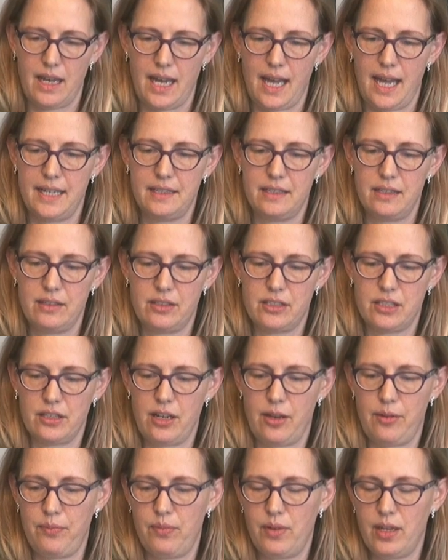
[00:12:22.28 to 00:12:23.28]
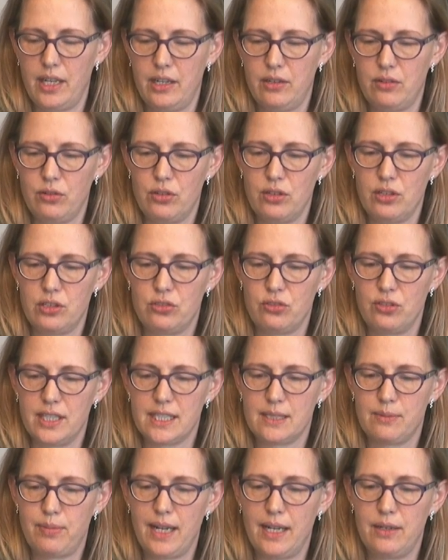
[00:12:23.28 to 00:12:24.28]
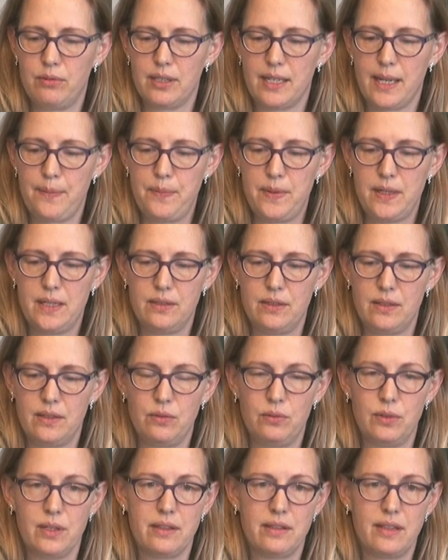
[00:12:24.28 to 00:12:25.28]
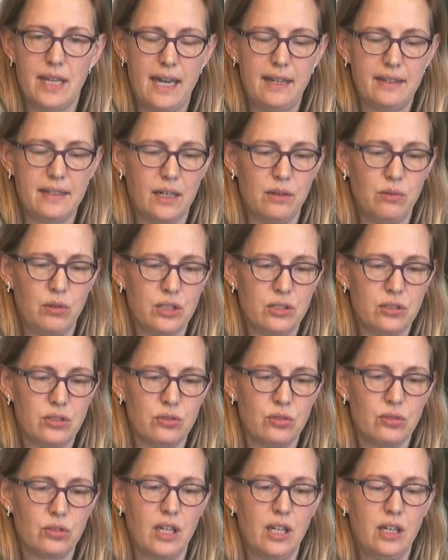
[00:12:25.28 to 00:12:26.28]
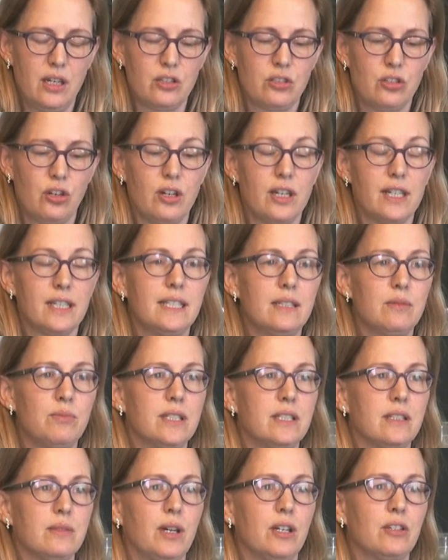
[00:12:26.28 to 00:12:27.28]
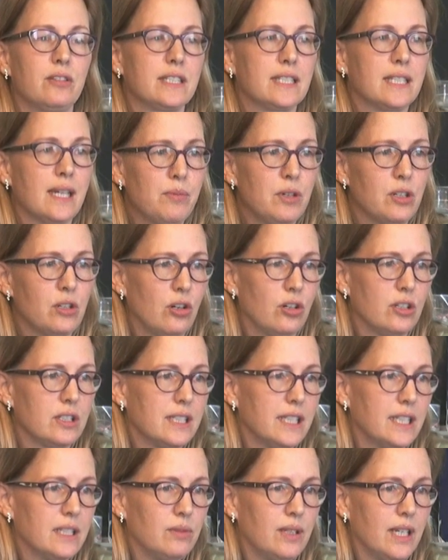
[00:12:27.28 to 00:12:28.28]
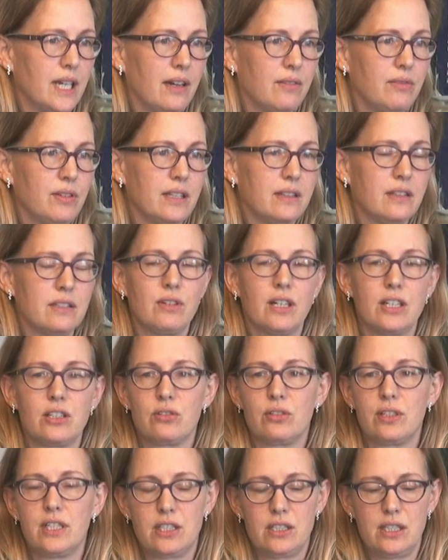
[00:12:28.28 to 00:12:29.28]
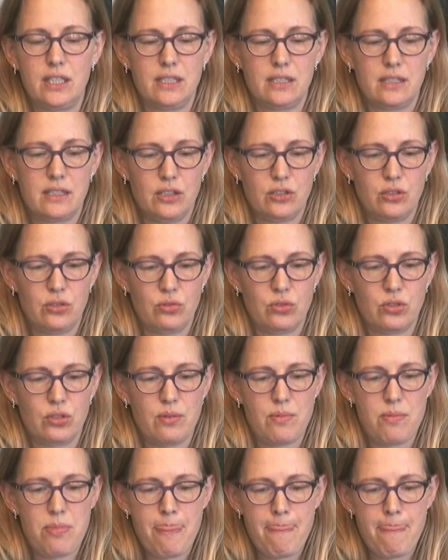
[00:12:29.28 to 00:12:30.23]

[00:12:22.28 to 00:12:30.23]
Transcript: And um, in order to explain what I mean with that, I want to talk a little bit about the summer course that we have at the Rangjung Yeshe Institute.